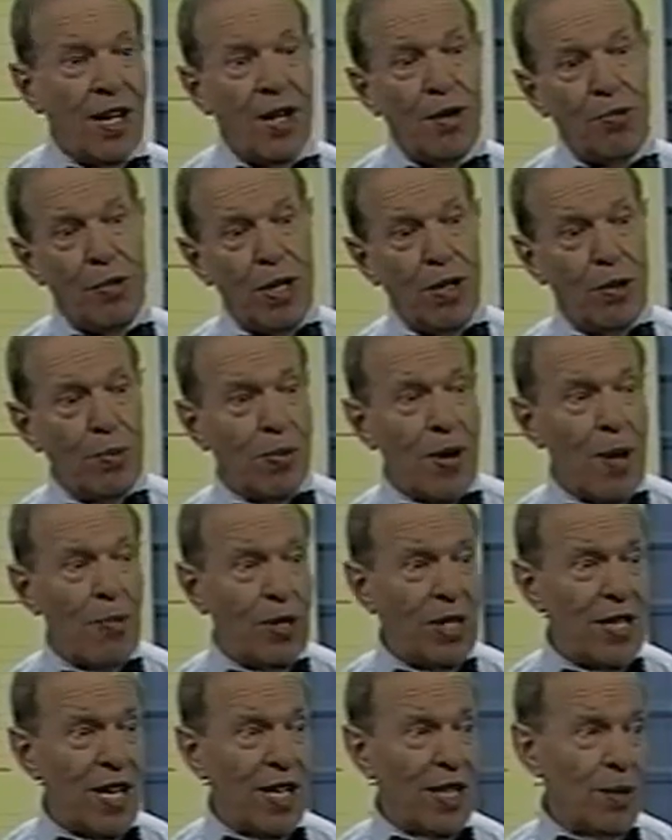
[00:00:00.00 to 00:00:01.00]
we could probably
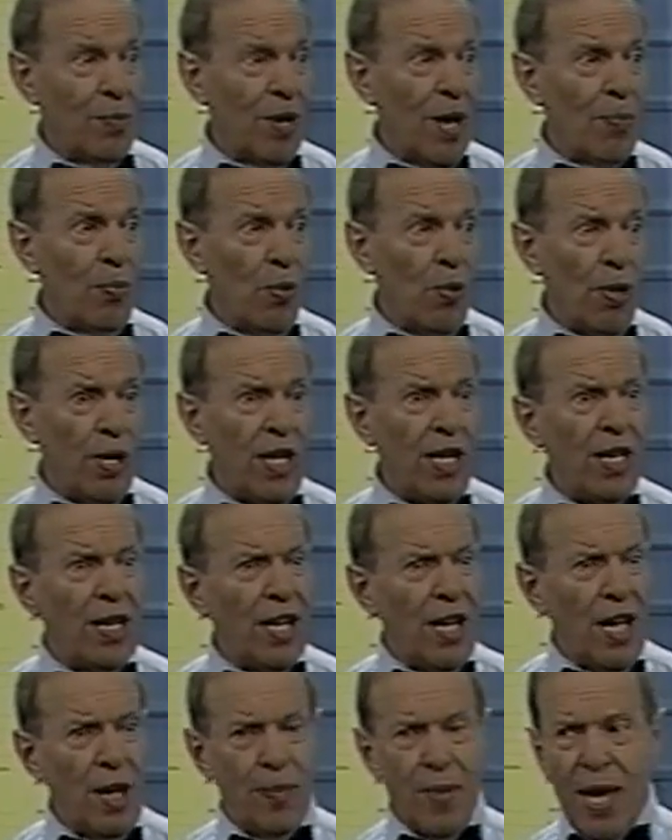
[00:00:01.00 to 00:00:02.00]
take them up on it,
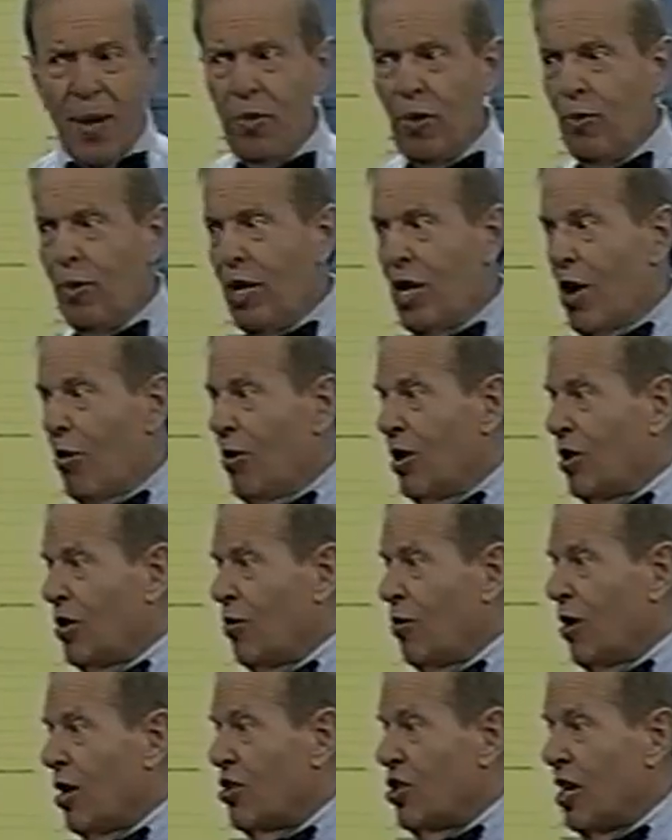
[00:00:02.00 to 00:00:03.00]
and maybe we owe it
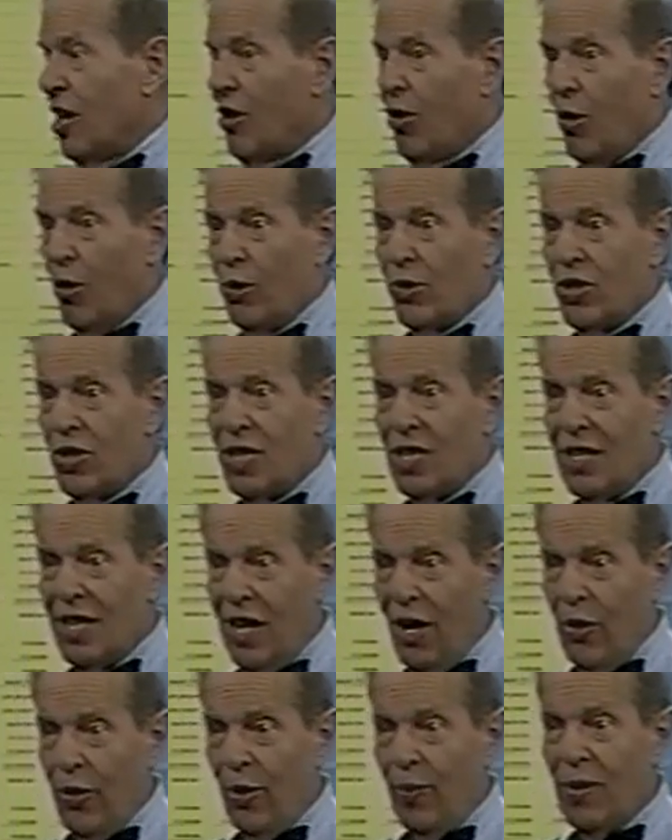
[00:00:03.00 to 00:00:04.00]
to our shareholders to
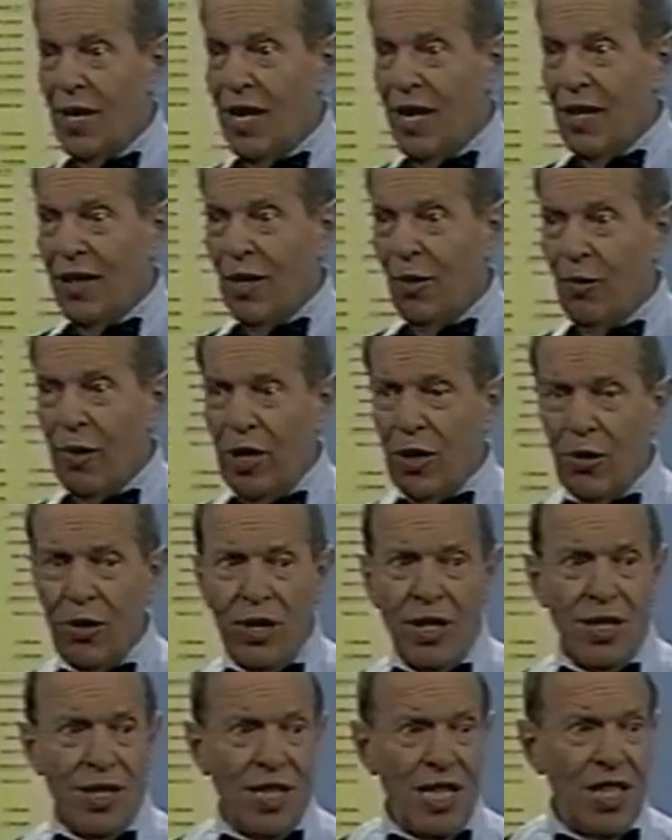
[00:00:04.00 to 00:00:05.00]
tell them that we could
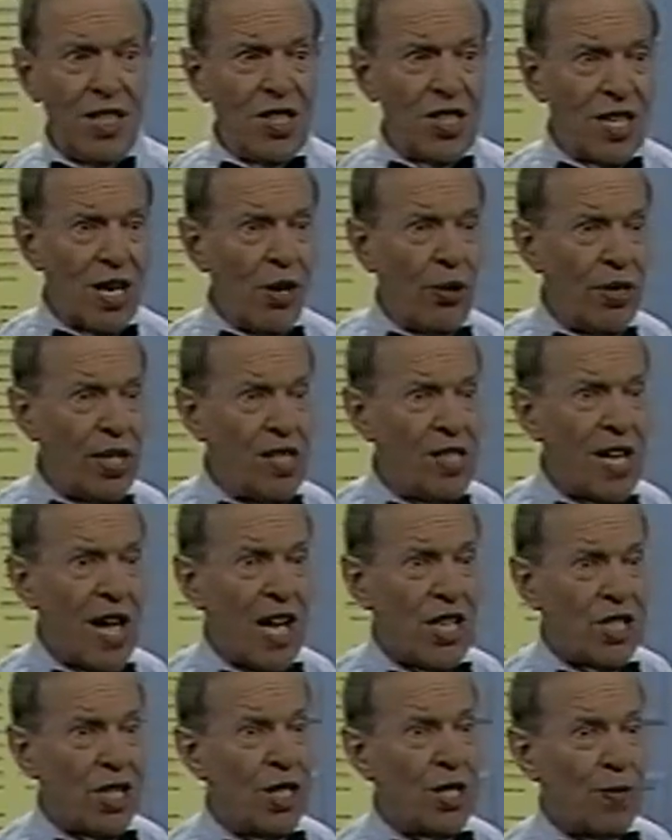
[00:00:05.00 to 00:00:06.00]
indeed sell these
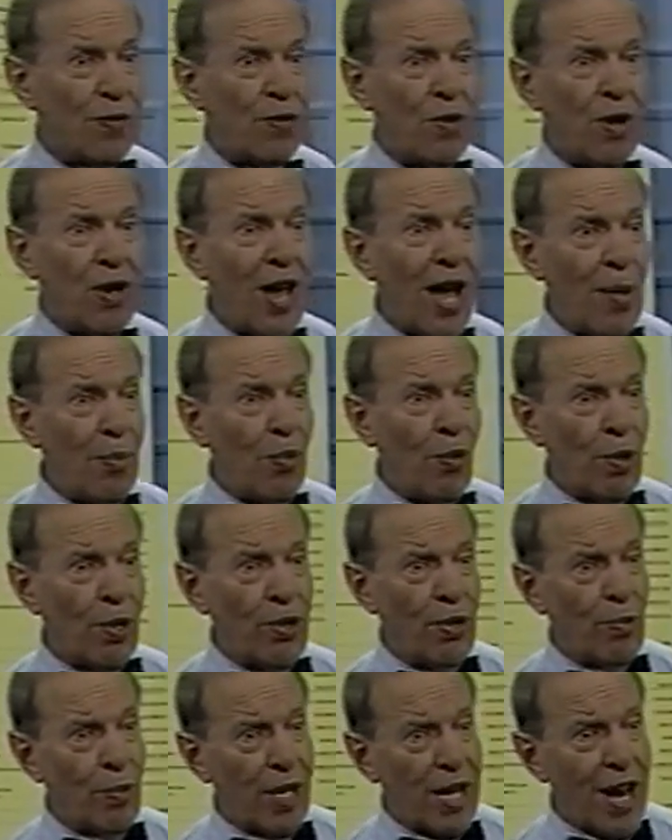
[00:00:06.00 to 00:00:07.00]
assets for a lot more
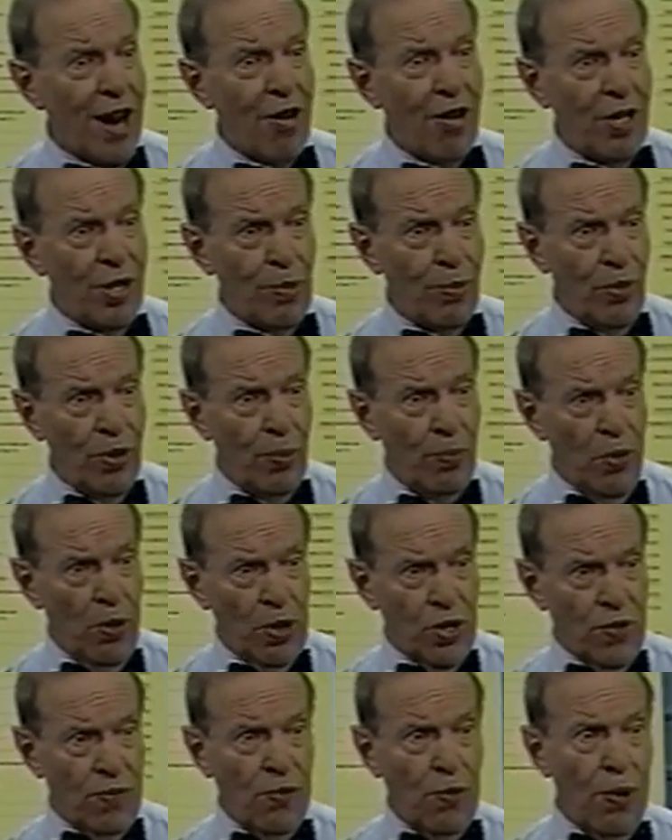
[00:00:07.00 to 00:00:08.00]
than we're carrying them on the
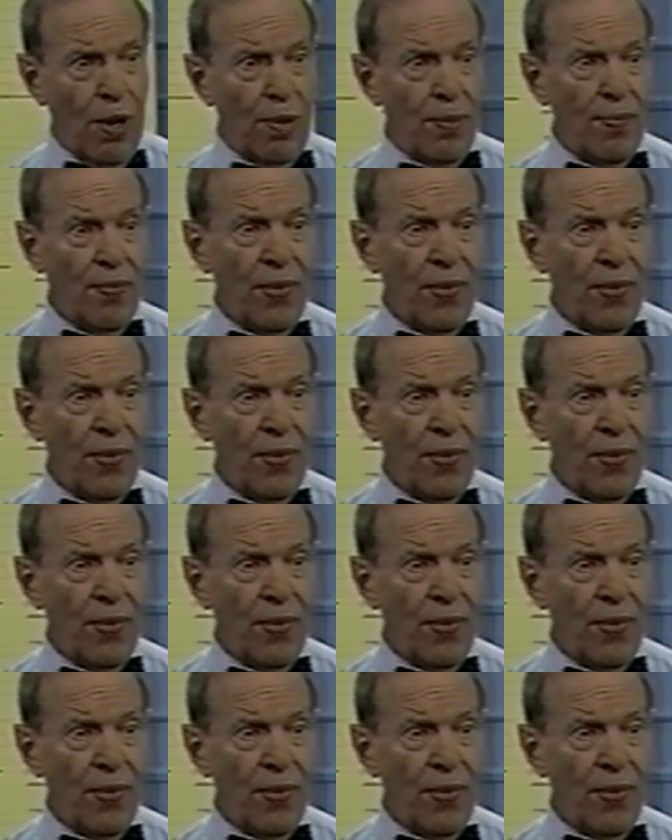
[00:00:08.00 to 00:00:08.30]
books for.